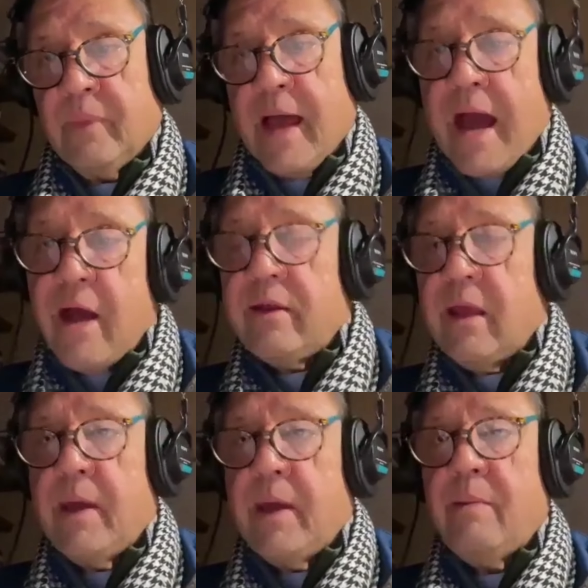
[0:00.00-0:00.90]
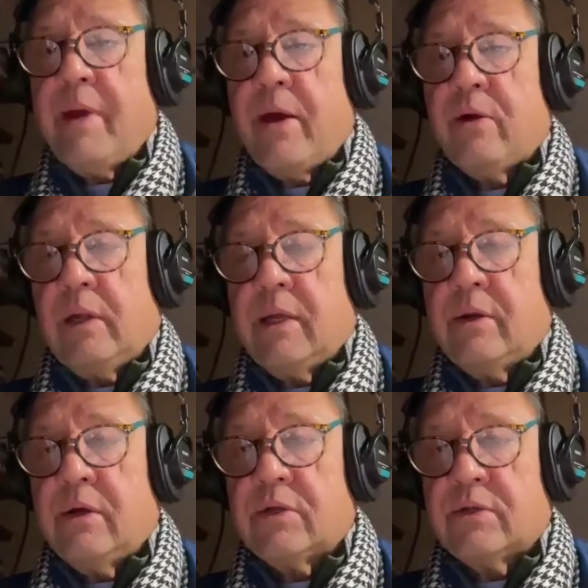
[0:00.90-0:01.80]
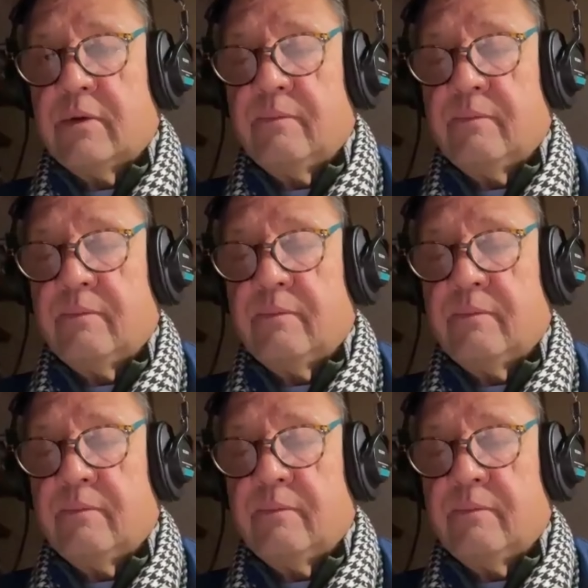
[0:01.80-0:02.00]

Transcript: How do they become better leaders?